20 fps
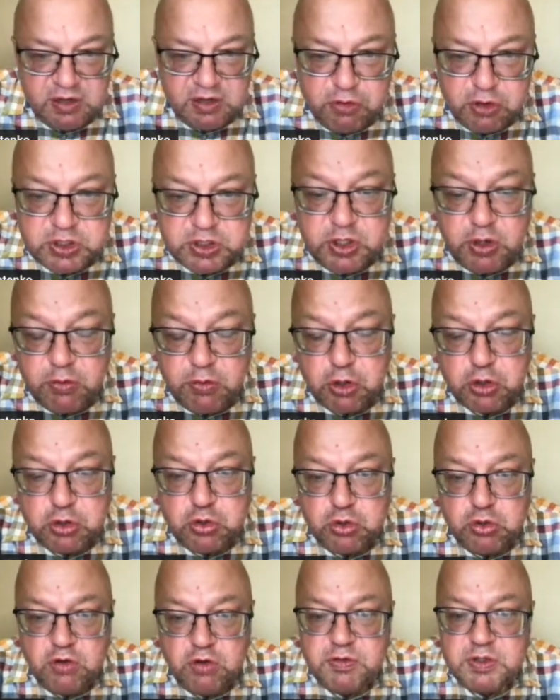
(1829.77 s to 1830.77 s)
what you want to
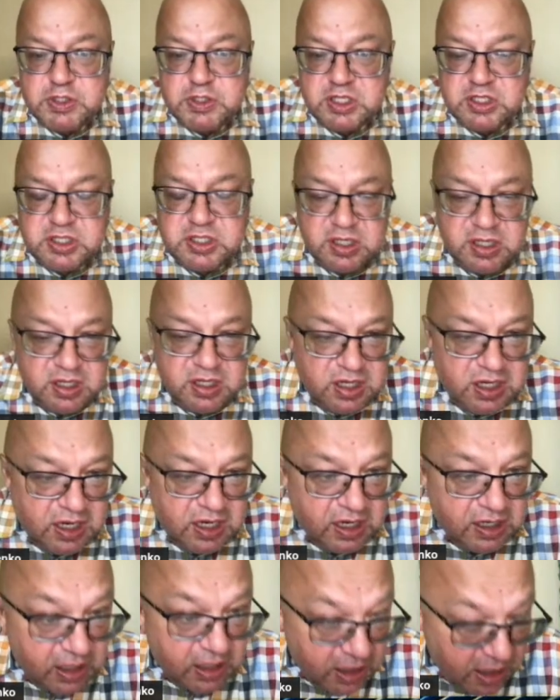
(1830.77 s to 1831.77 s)
do with this
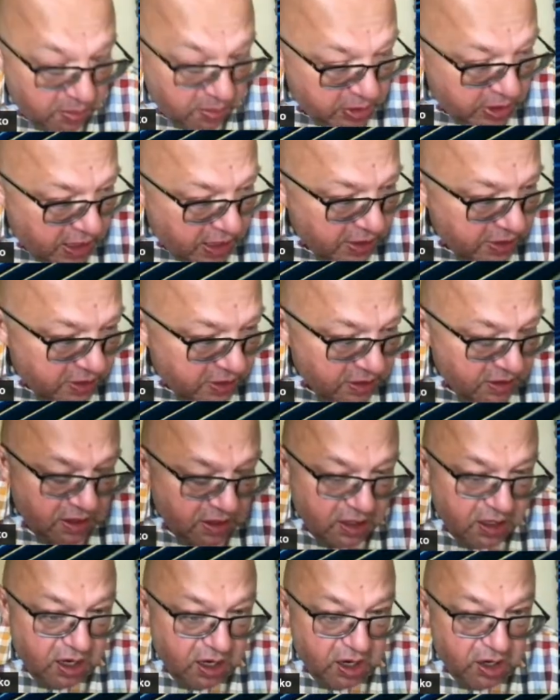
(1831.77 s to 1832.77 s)
LLM rank,
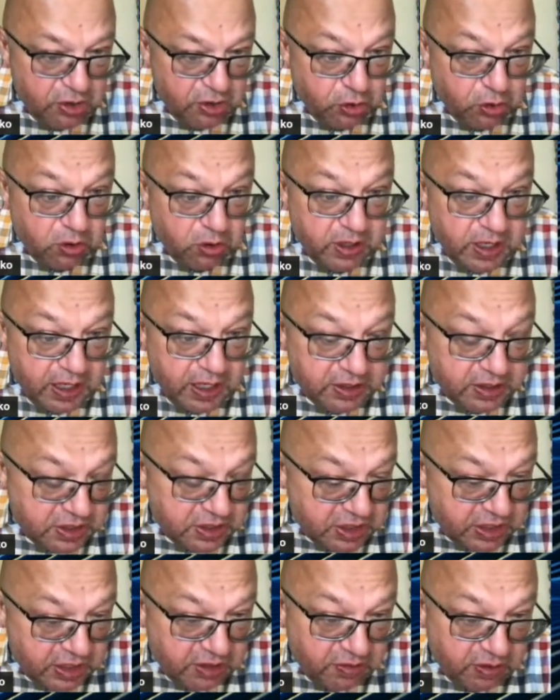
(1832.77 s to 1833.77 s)
you get
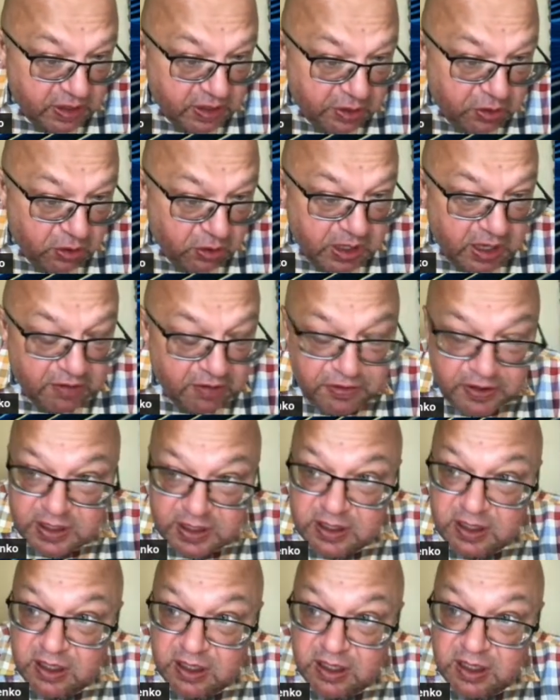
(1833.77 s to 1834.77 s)
like you have
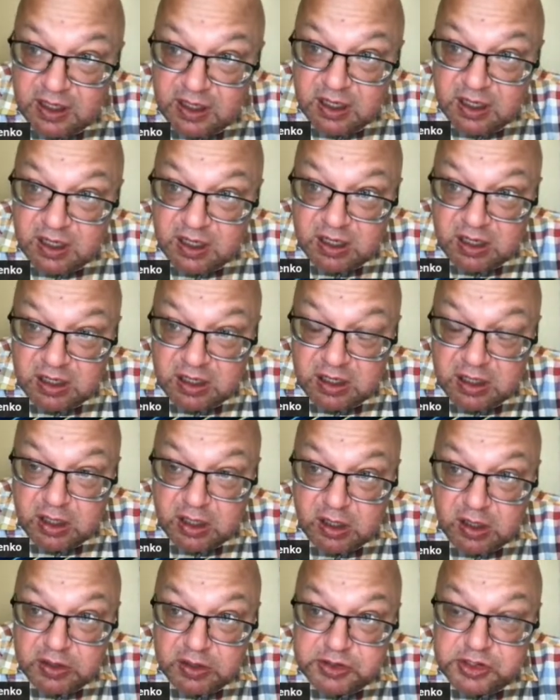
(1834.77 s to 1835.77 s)

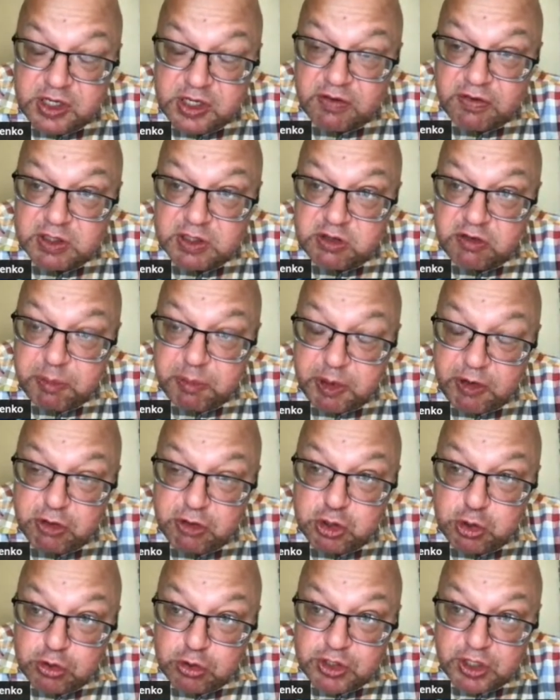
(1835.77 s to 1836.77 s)
a sequence of
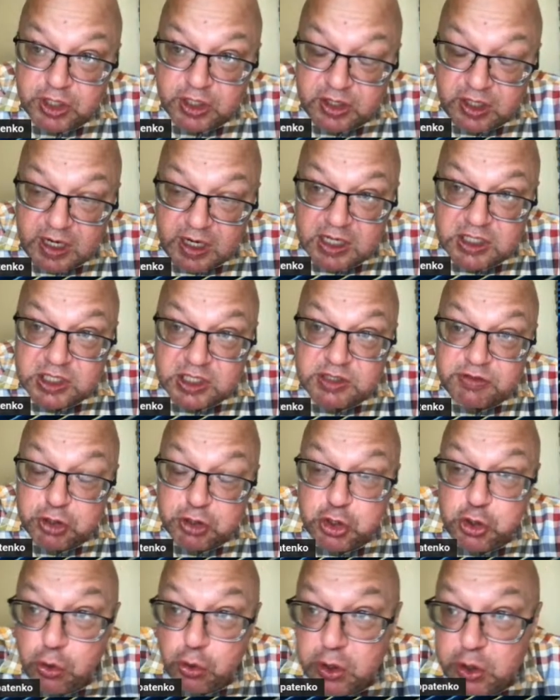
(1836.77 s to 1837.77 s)
previous user interactions
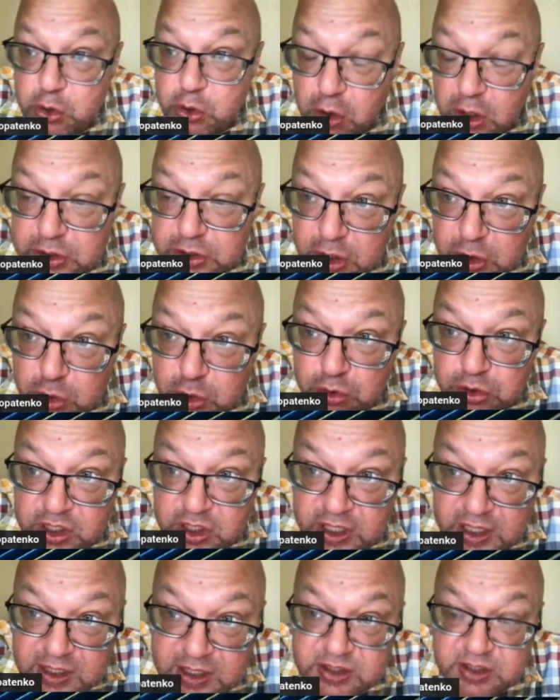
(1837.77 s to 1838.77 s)
which you encode into
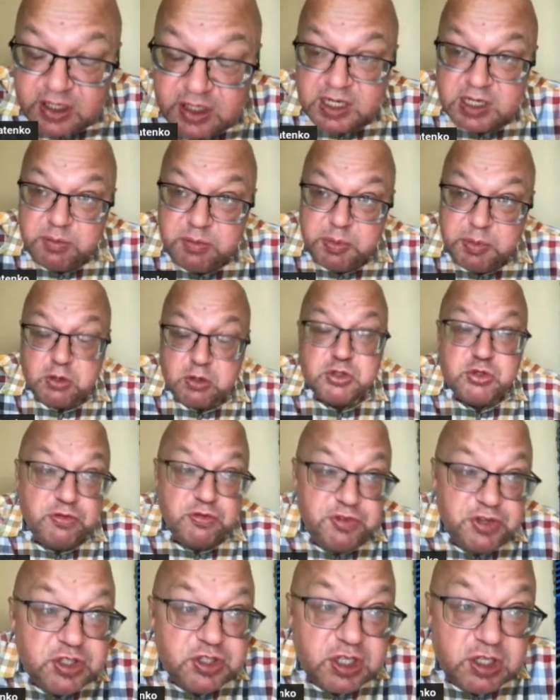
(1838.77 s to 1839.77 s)
text, right? Because you
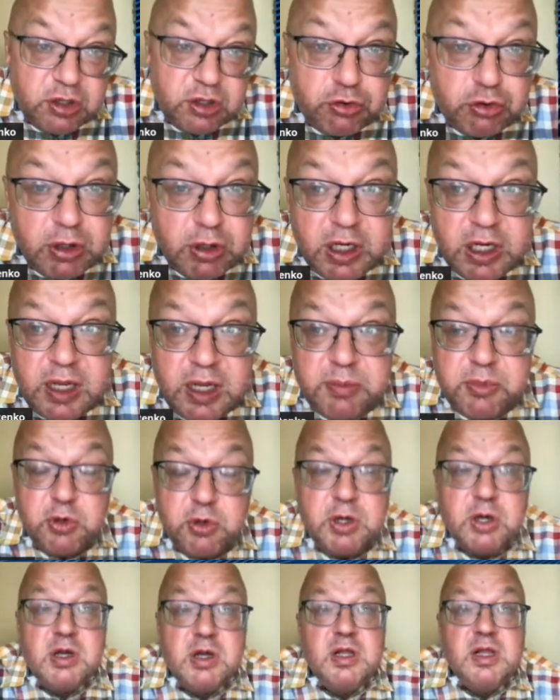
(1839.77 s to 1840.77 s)
feed it to
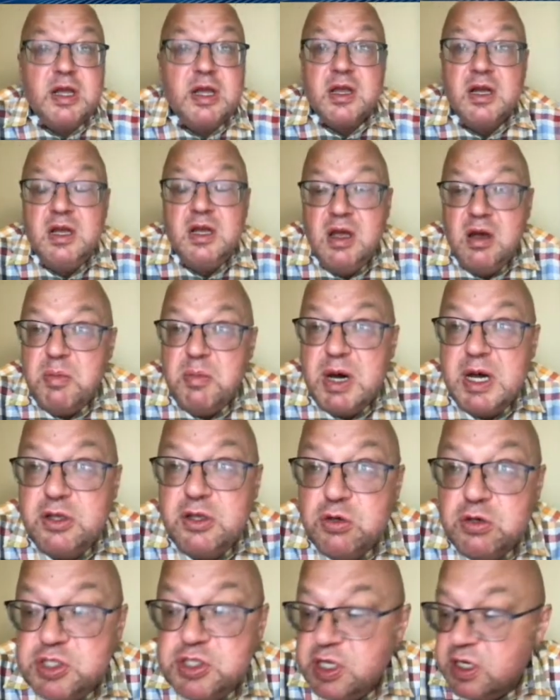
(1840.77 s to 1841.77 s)
LLM. Like my
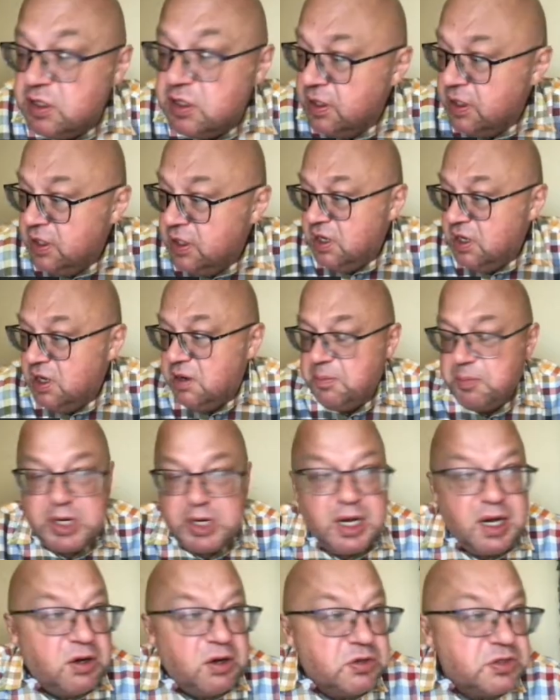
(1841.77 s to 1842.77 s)
user
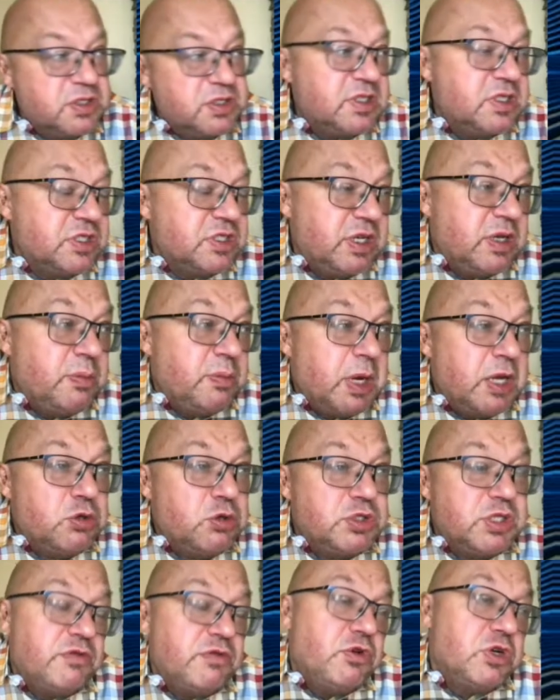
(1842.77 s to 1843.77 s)
browsed, my
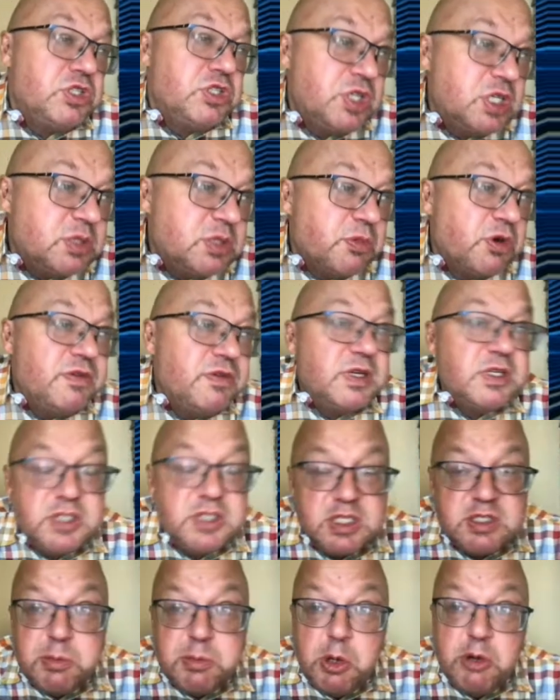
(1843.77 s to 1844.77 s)
user watched this movie, and
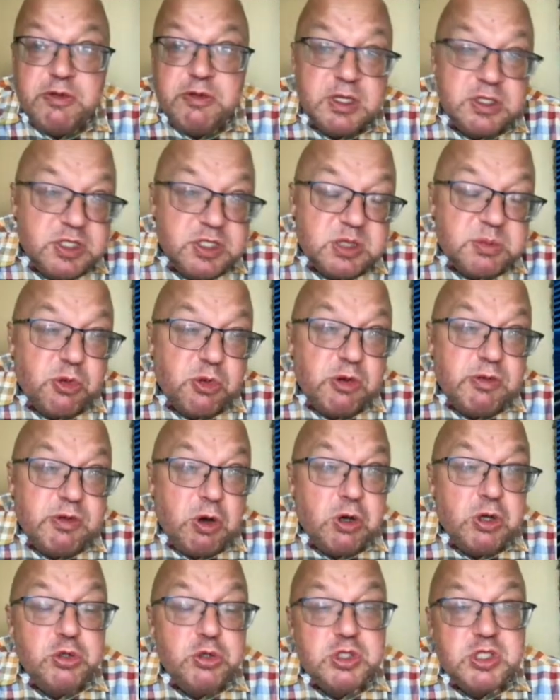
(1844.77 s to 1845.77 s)
this movie,
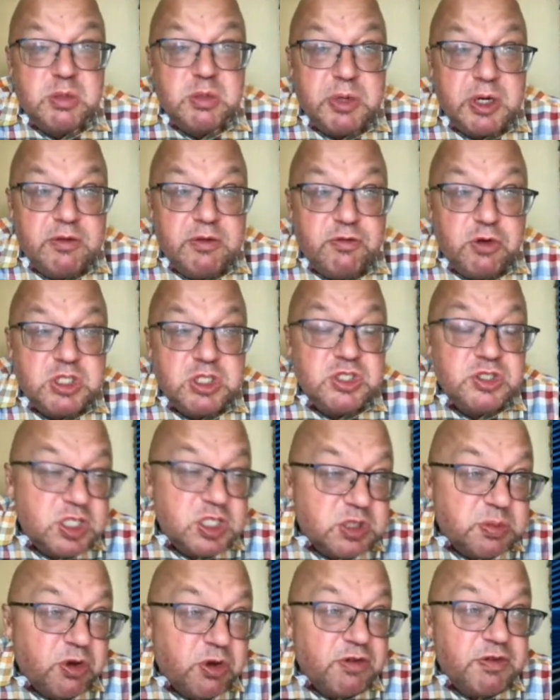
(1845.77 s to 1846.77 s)
or user watched
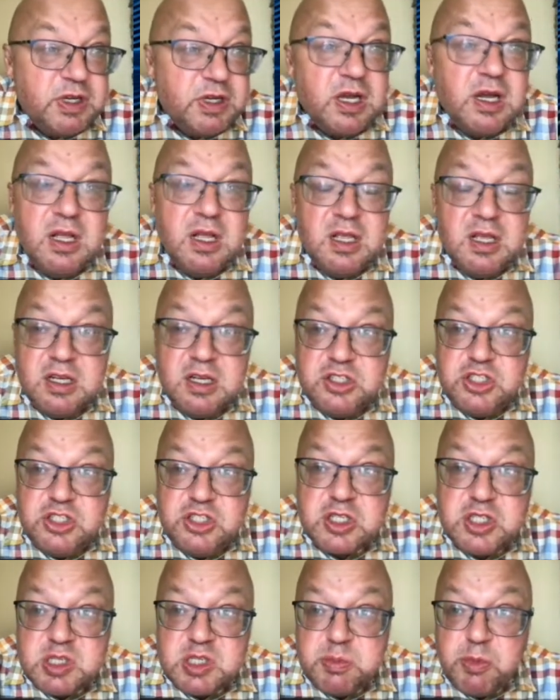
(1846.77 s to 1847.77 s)
this movie, check
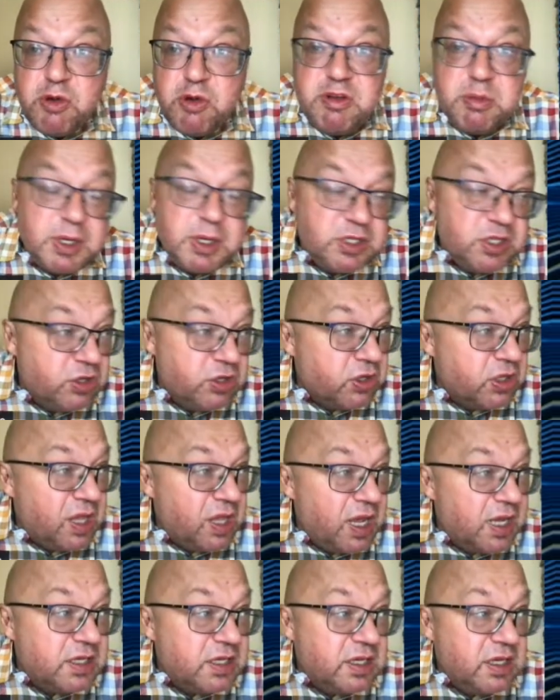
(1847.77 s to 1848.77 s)
this movie, but did not
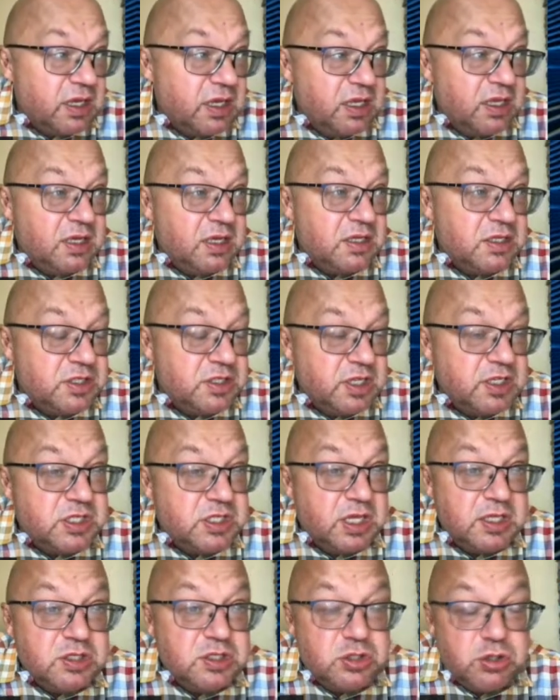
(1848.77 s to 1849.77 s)
like this,
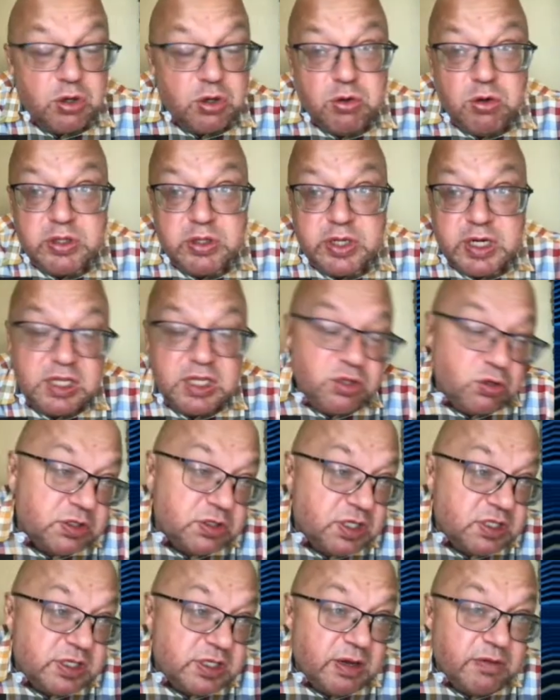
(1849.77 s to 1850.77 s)
and so on, right? Or the
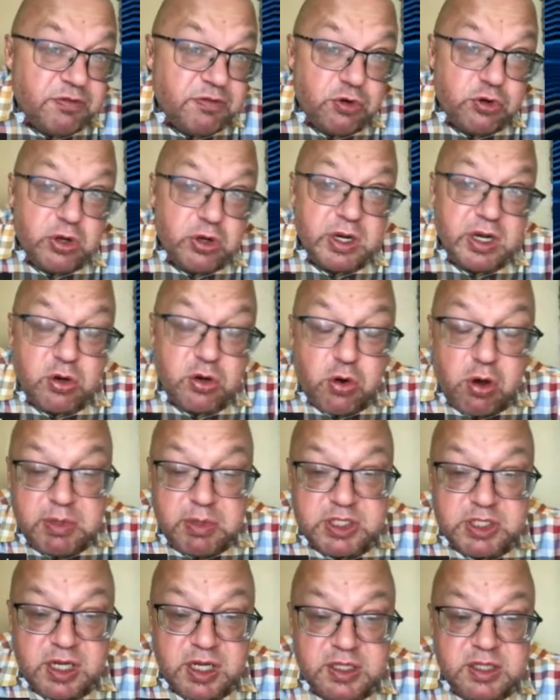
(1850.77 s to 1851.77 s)
same for your
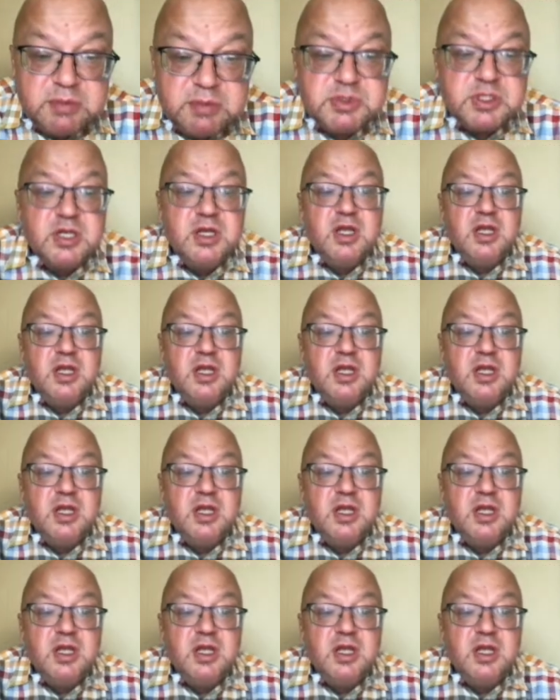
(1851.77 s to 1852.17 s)
e-commerce items.